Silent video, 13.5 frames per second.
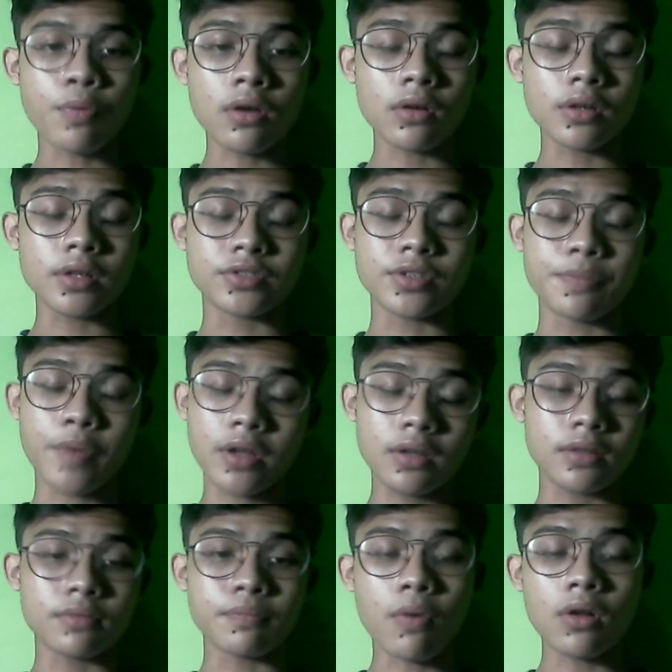policy
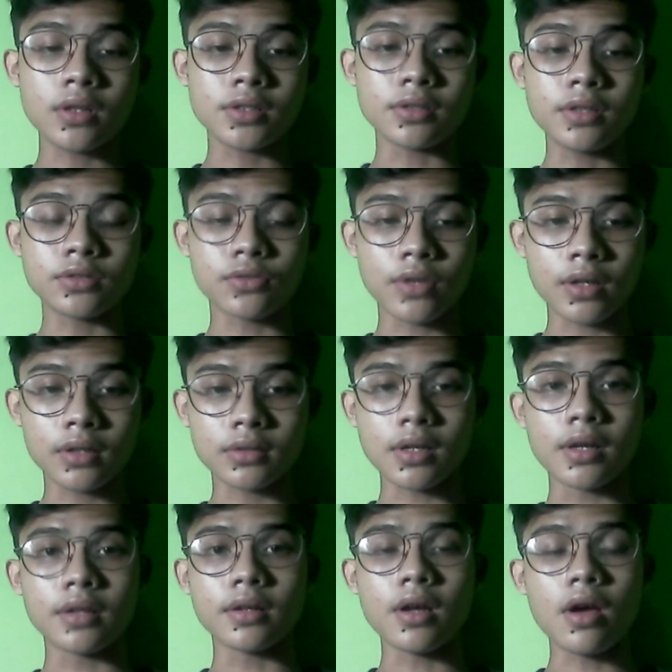districts in every area
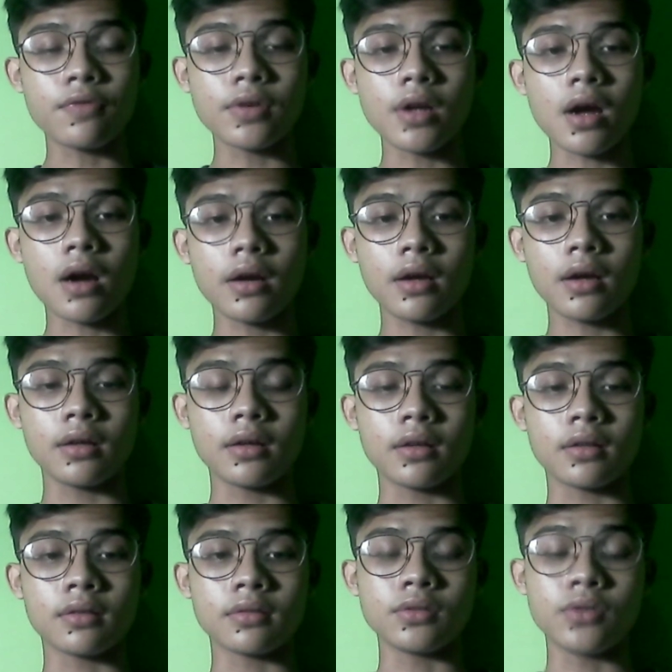in United
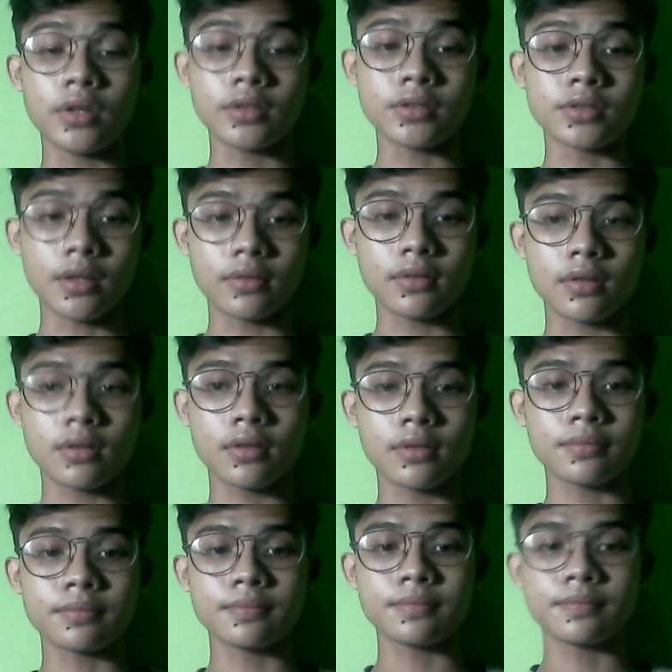States.
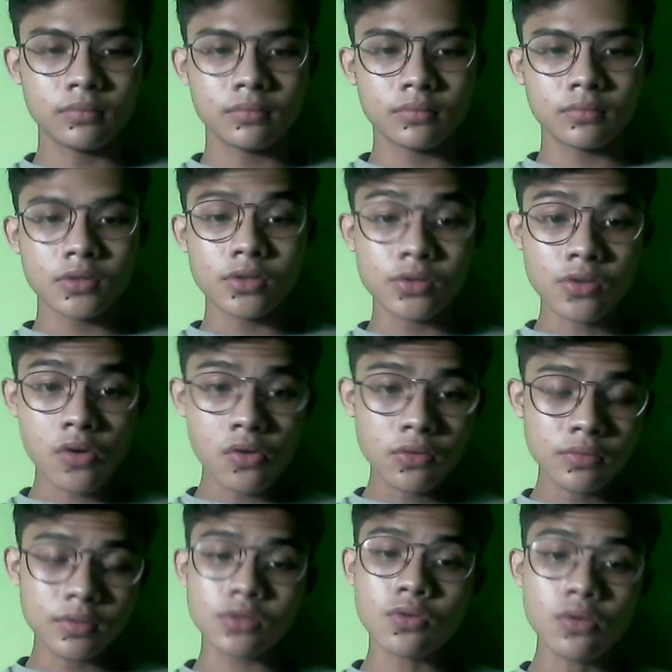So the school grades are
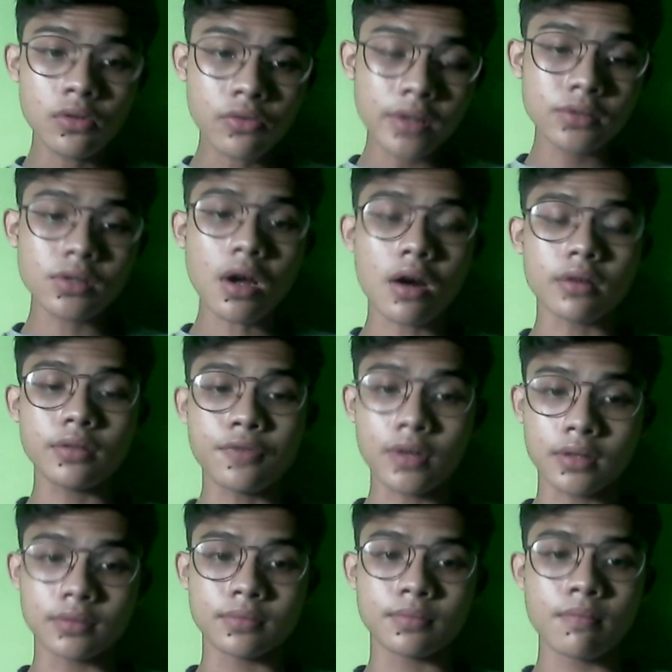different. In
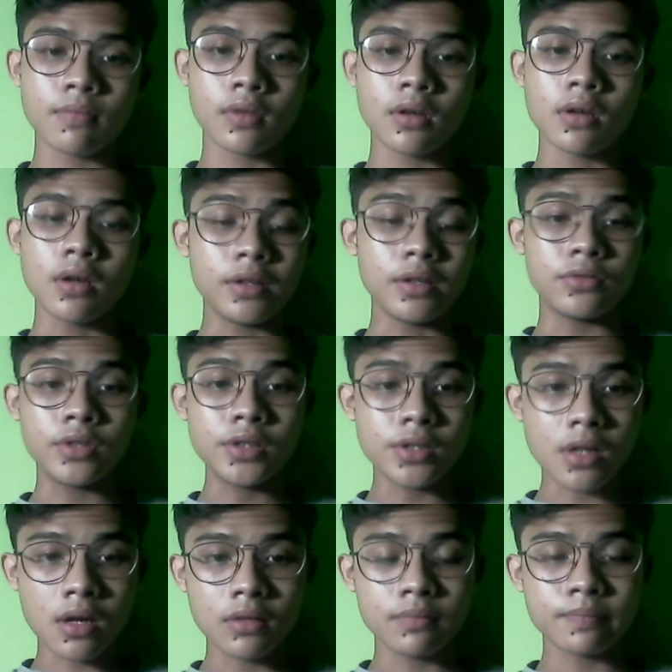Indonesia,
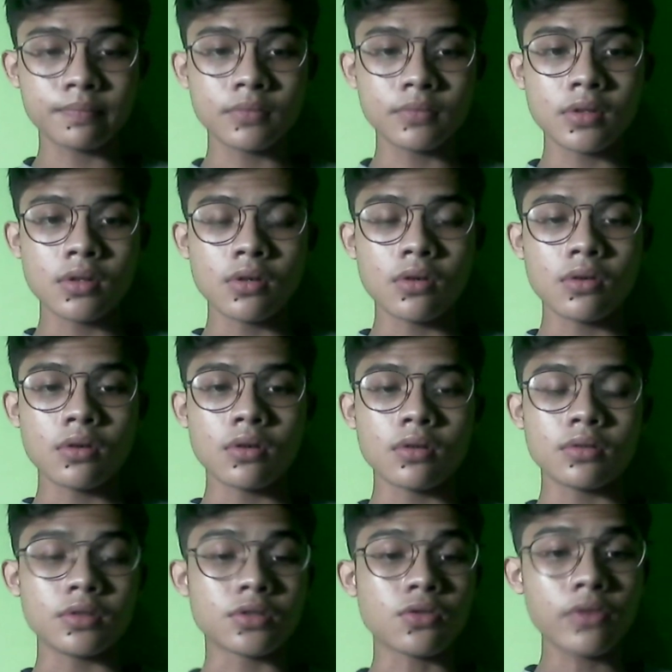the school grades are start
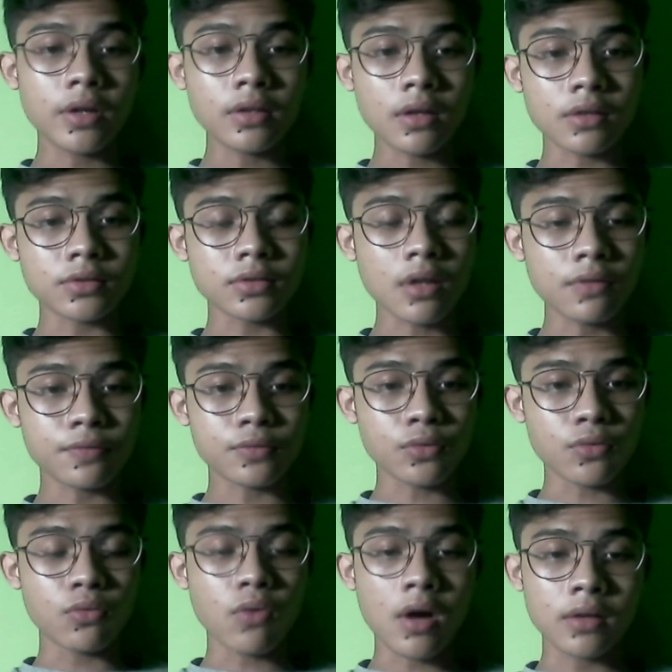to one from
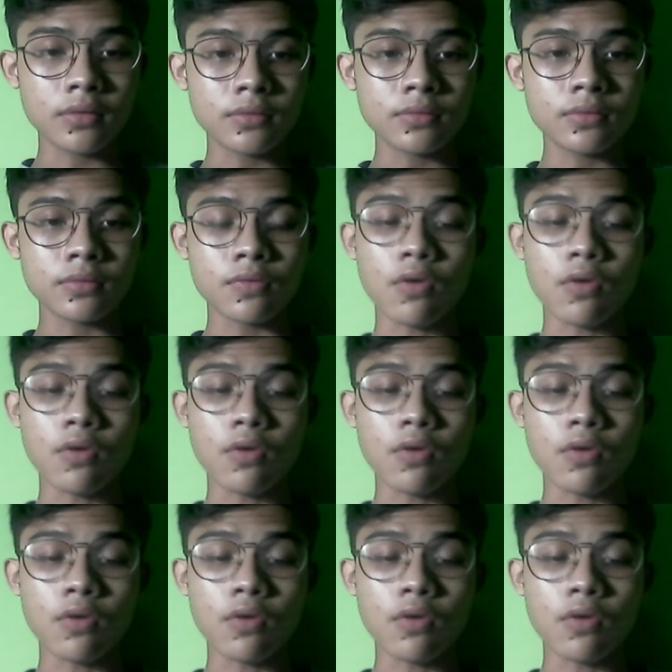1 to 6,